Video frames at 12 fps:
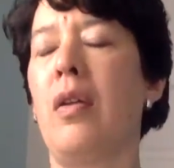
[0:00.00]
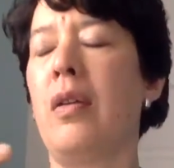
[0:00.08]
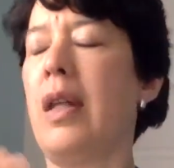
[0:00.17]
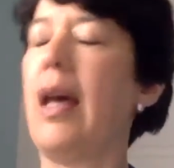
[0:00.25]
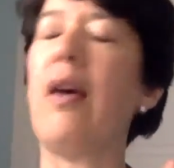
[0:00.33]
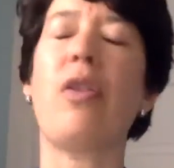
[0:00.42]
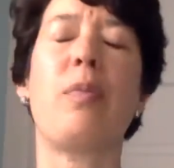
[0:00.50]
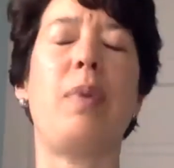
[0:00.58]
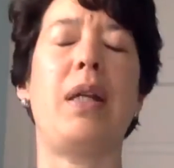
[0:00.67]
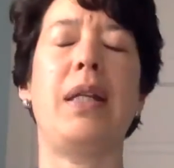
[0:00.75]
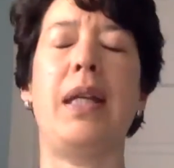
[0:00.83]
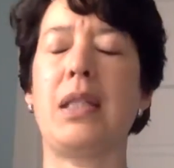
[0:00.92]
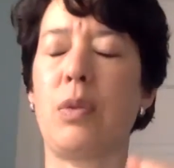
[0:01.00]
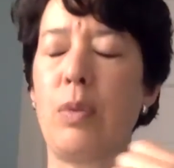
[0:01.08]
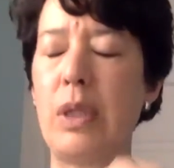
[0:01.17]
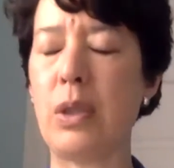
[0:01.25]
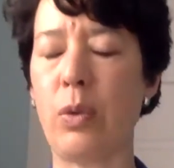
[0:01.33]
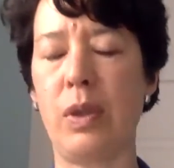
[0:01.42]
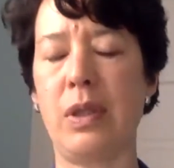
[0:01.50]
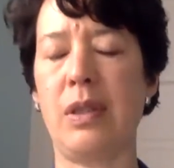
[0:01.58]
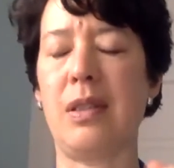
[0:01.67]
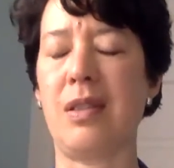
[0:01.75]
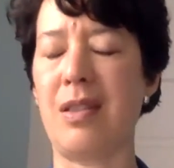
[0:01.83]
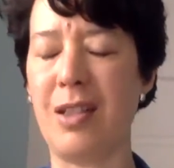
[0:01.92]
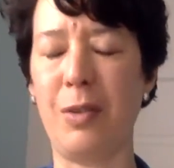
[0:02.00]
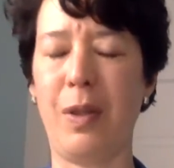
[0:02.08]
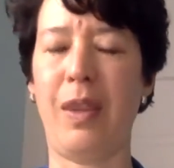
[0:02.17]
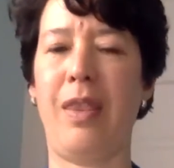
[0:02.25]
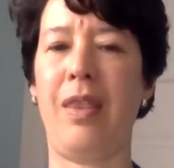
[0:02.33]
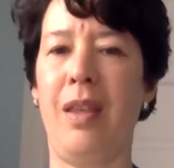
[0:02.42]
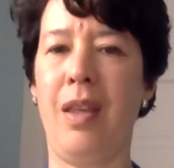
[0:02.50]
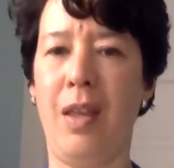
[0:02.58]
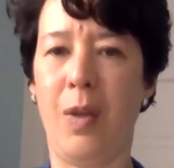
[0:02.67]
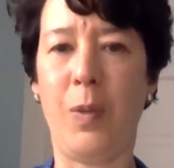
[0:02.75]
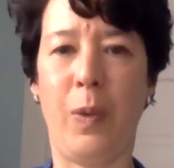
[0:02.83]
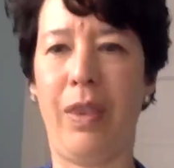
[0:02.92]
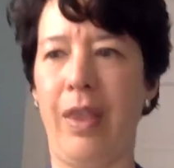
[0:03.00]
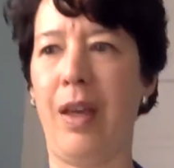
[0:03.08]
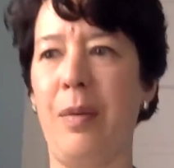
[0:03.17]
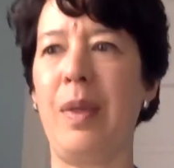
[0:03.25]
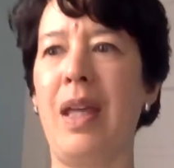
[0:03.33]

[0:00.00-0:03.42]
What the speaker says: the body has the resources to deal with them.